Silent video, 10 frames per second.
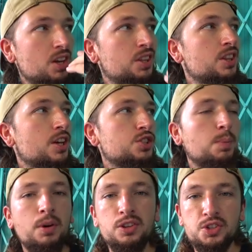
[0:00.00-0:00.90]
think that's the
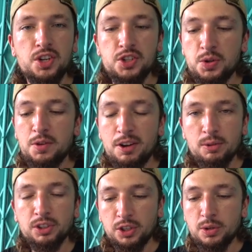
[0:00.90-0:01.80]
point, they're trying to show off how
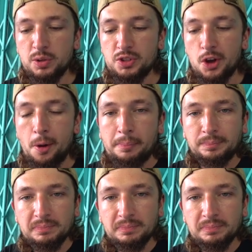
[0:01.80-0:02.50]
good the noodles are.